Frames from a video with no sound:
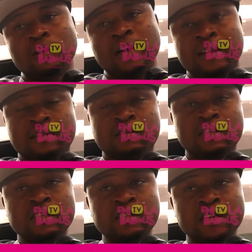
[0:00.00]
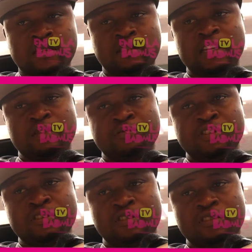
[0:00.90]
I can say yes. That
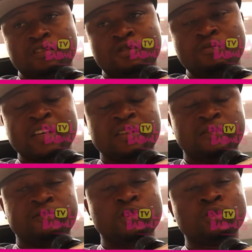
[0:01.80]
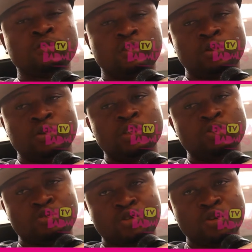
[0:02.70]
means you might have done your
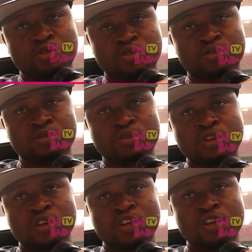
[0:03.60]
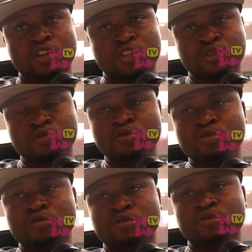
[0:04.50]
introduction, you know,